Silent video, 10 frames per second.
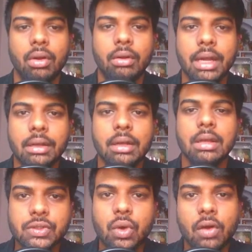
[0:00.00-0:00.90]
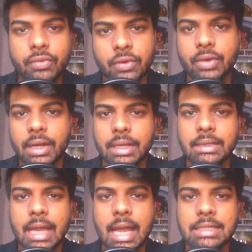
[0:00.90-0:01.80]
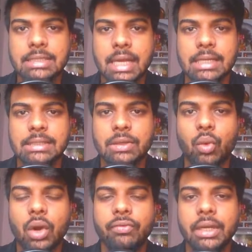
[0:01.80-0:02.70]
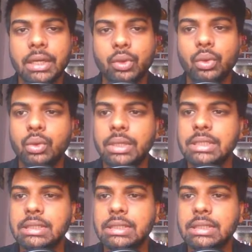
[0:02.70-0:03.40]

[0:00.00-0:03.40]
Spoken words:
All right, so after finding the hashtags, what we need to do